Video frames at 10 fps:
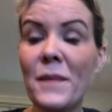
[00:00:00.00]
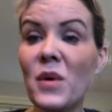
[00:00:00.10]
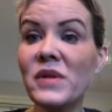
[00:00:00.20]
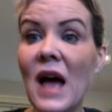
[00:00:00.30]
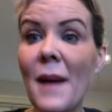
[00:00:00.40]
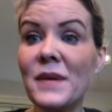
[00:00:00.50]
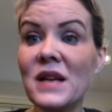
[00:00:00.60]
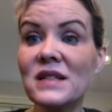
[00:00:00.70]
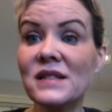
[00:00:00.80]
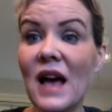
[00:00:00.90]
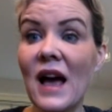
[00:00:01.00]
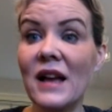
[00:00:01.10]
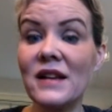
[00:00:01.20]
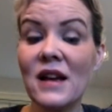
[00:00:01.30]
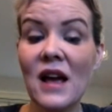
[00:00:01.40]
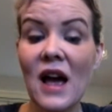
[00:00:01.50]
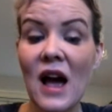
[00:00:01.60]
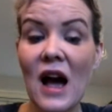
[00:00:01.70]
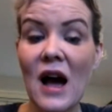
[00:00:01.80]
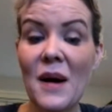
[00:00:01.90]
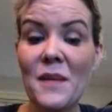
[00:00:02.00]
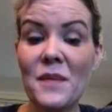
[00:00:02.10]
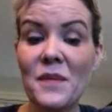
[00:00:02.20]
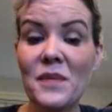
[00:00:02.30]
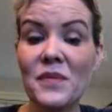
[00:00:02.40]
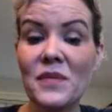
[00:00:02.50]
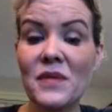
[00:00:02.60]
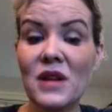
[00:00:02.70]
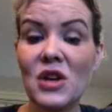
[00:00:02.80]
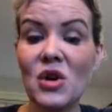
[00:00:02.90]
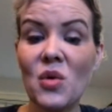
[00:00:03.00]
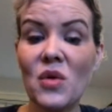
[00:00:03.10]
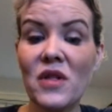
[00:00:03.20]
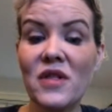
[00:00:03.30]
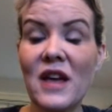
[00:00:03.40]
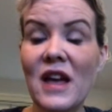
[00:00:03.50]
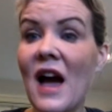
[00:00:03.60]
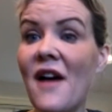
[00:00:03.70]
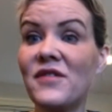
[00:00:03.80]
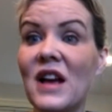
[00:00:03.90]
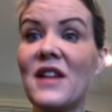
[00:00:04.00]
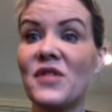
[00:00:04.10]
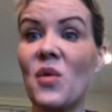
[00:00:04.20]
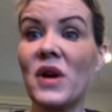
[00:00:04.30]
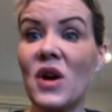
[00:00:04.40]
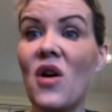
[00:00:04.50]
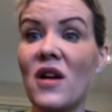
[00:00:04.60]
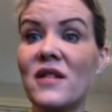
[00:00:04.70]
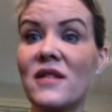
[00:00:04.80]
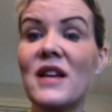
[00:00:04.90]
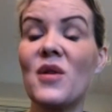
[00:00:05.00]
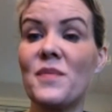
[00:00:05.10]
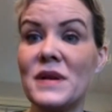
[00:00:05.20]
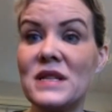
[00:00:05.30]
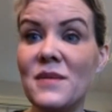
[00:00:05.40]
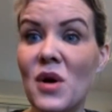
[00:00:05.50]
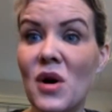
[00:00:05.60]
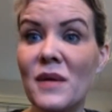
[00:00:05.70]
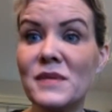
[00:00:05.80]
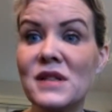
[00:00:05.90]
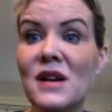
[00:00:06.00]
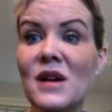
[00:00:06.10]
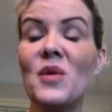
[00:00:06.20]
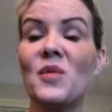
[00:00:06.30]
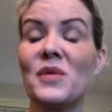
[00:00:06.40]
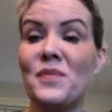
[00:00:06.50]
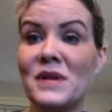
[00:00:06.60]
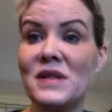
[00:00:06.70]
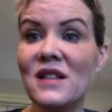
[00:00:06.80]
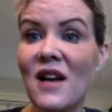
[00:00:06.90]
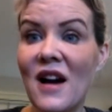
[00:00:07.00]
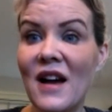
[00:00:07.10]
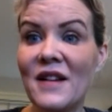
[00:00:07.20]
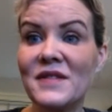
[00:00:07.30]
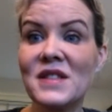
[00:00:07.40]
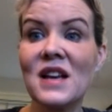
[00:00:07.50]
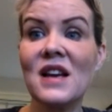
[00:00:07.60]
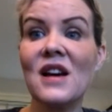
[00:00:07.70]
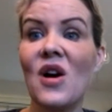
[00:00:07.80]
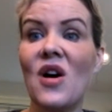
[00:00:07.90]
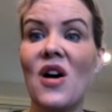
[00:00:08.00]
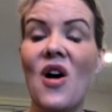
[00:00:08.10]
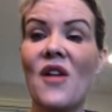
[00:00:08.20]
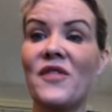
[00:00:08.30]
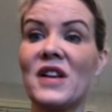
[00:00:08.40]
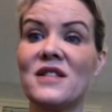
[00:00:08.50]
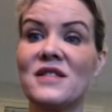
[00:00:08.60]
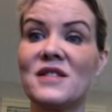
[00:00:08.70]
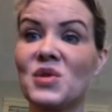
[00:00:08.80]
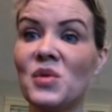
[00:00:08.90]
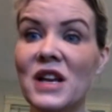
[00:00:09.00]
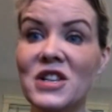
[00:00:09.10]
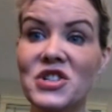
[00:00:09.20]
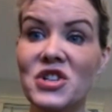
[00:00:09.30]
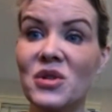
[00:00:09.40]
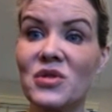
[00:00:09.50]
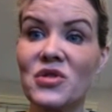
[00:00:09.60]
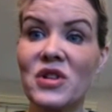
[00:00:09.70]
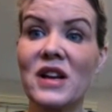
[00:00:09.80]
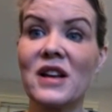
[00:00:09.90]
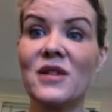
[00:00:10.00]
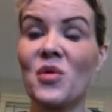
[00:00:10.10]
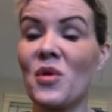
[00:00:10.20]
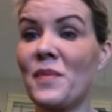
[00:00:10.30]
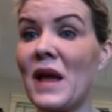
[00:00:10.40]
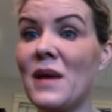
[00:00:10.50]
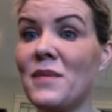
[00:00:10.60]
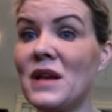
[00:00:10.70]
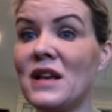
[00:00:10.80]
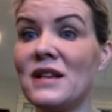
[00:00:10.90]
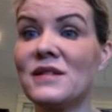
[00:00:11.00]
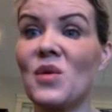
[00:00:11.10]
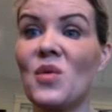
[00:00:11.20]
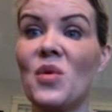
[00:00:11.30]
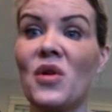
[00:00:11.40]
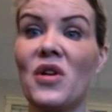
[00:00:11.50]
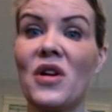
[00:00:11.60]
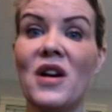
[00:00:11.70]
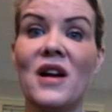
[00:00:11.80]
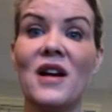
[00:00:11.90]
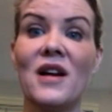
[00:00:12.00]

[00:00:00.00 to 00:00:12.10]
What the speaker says: But with that being said, they have life going on. They are busy moms with busy lives, often school-age children or babies or